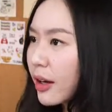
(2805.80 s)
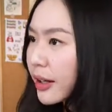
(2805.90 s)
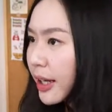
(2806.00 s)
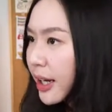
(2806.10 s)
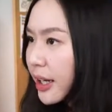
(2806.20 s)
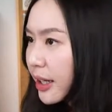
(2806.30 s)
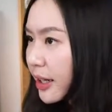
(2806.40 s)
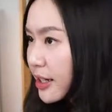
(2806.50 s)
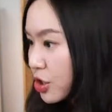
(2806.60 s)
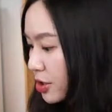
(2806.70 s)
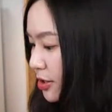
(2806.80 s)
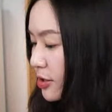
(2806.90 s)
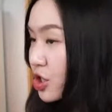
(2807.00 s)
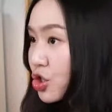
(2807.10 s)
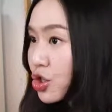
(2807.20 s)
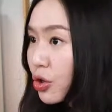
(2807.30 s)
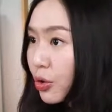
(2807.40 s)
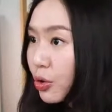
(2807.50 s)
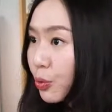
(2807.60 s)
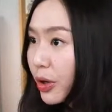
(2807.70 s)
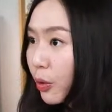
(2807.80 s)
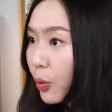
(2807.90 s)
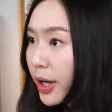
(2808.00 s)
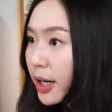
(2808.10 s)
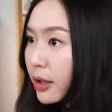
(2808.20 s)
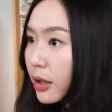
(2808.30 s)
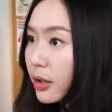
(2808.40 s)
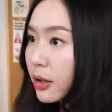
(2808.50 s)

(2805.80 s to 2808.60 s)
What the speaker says: can I just show you real quick?